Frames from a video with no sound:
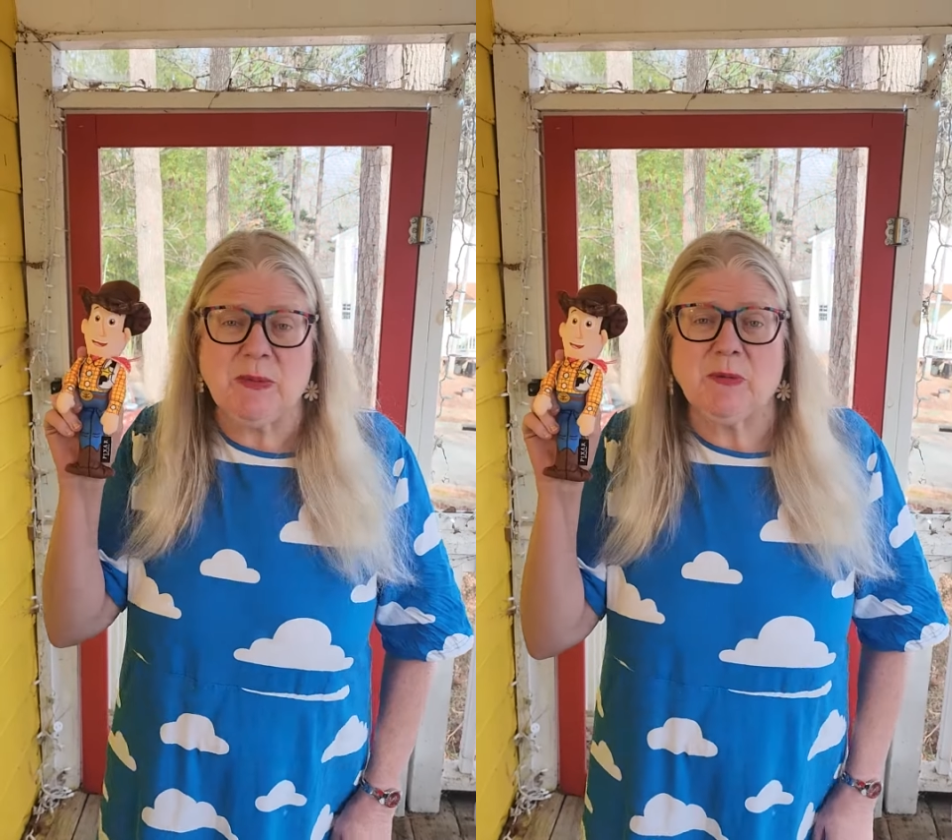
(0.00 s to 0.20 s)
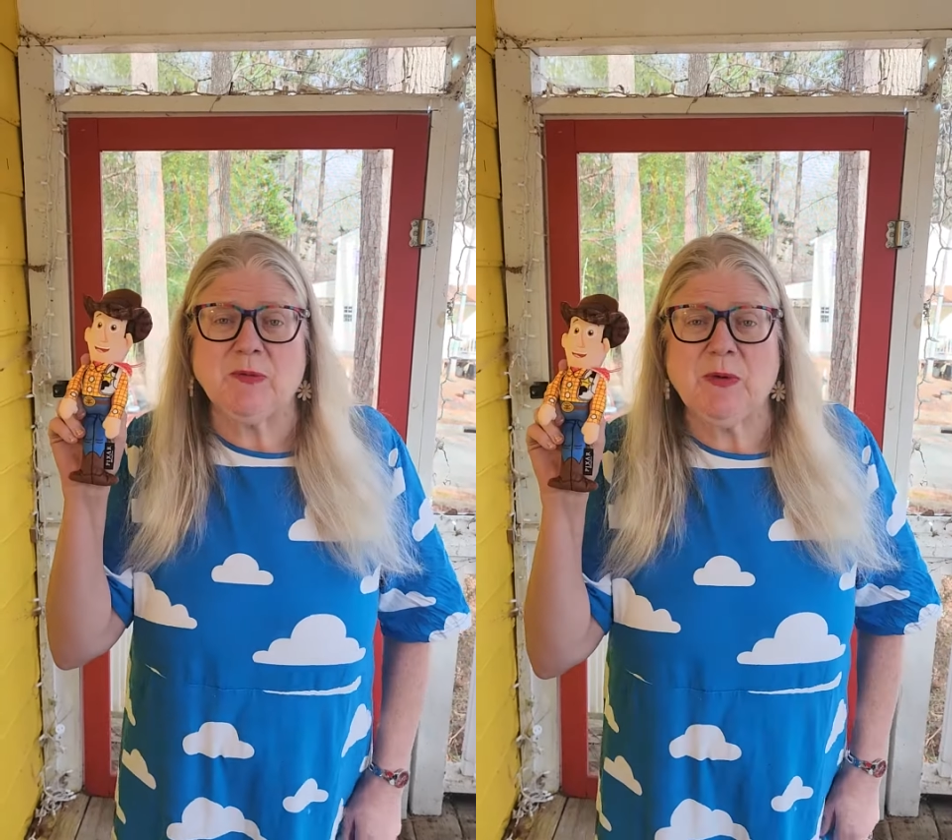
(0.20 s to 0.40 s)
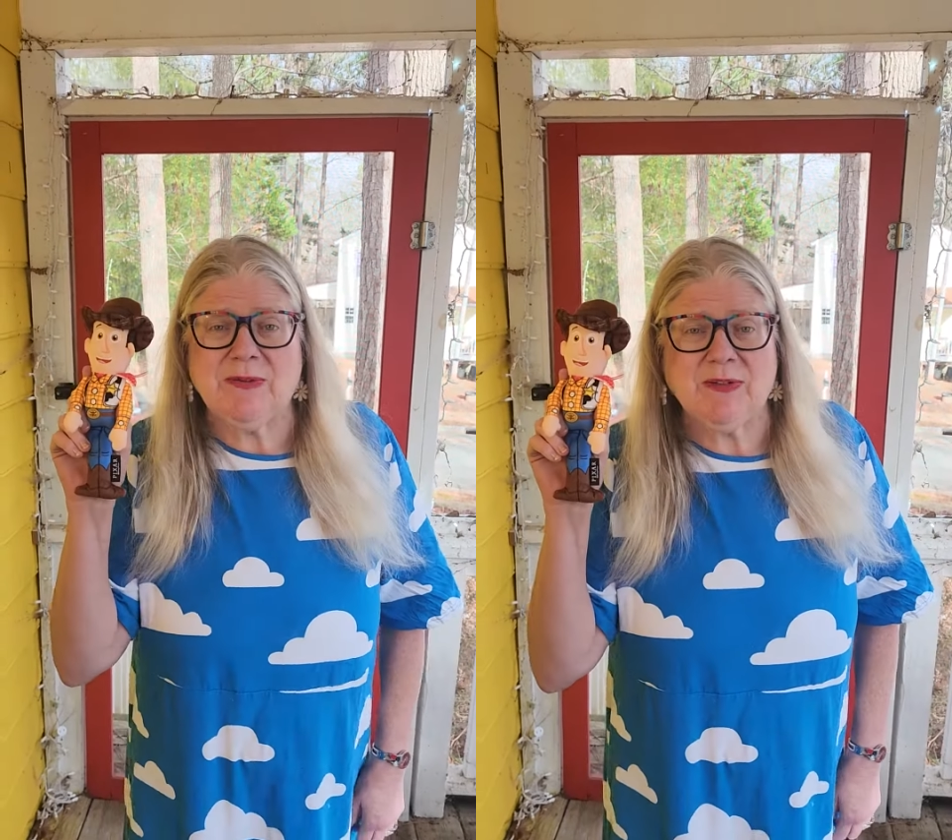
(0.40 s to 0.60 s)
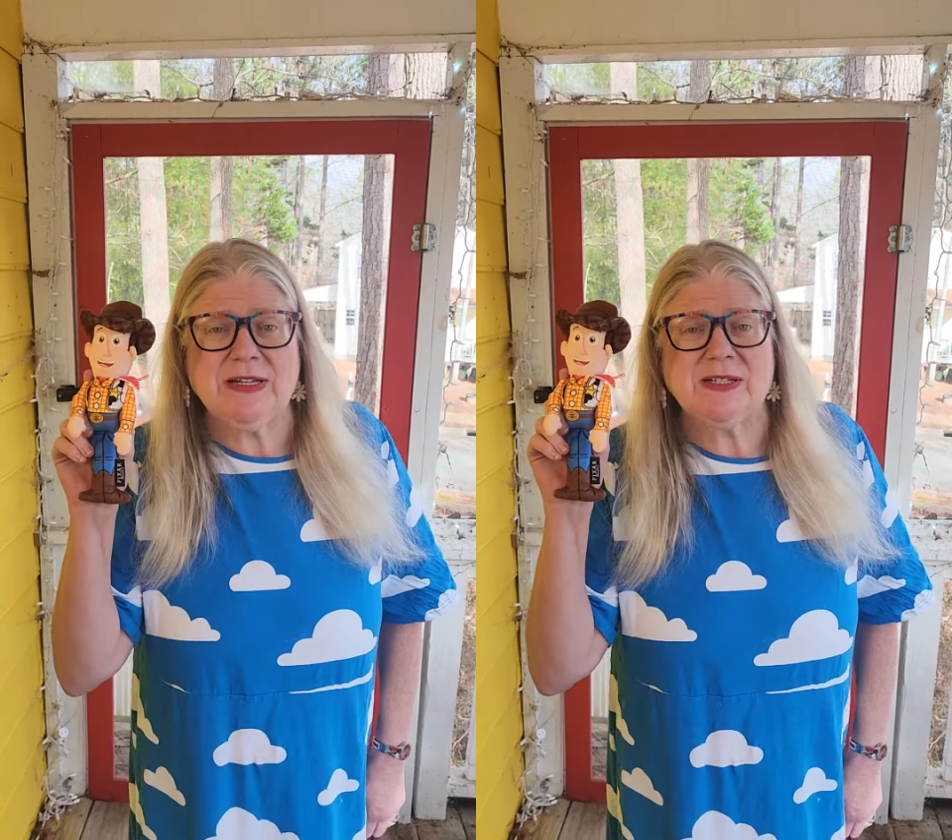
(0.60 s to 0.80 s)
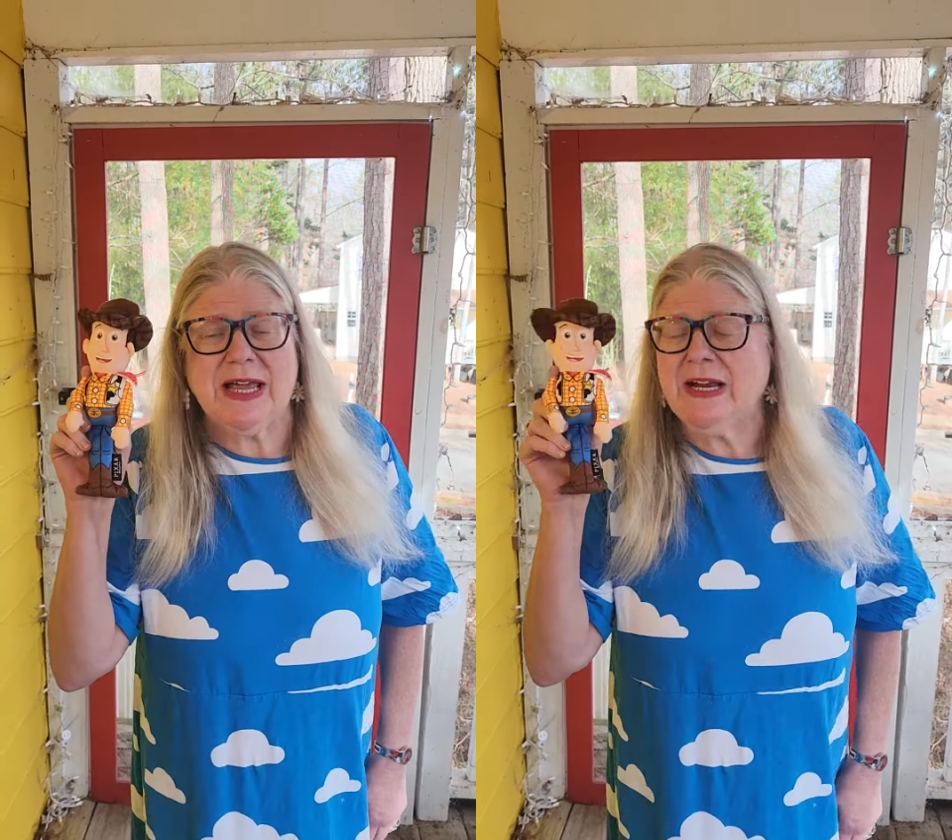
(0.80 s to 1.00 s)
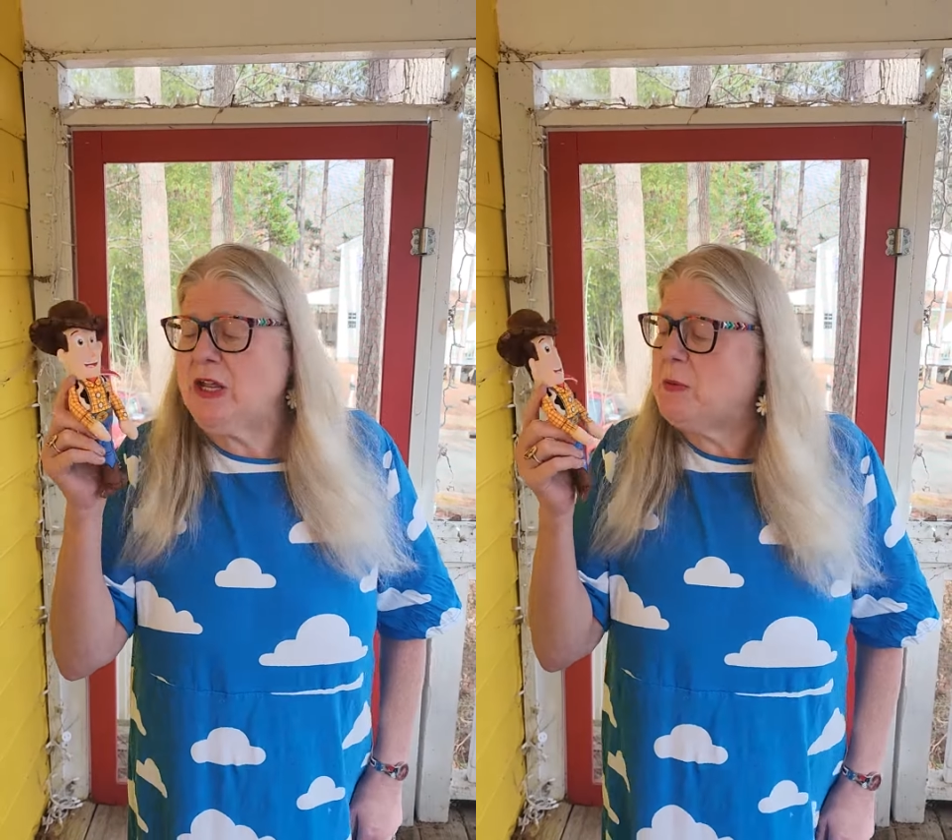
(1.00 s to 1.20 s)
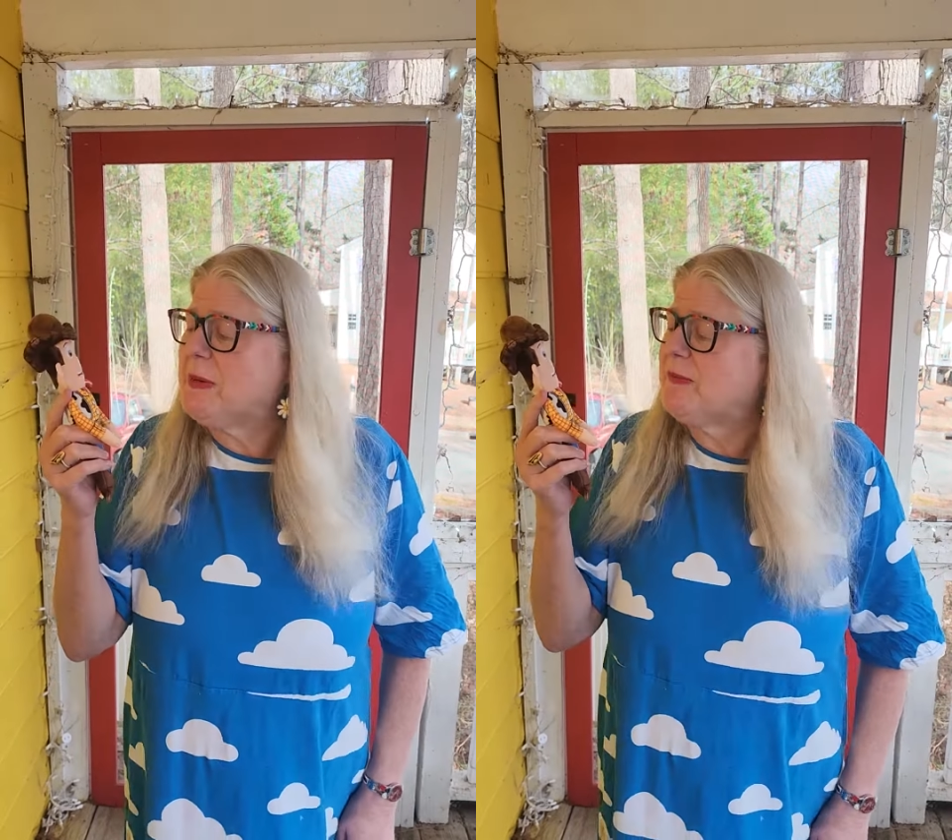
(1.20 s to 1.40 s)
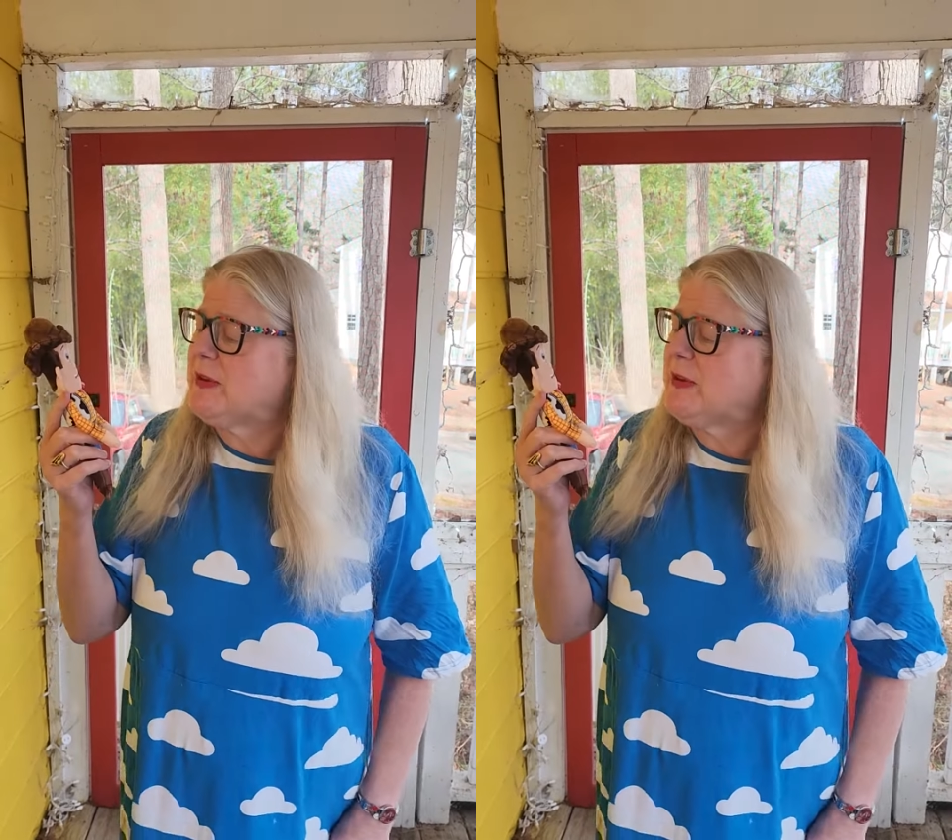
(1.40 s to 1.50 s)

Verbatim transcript: both toy friends and human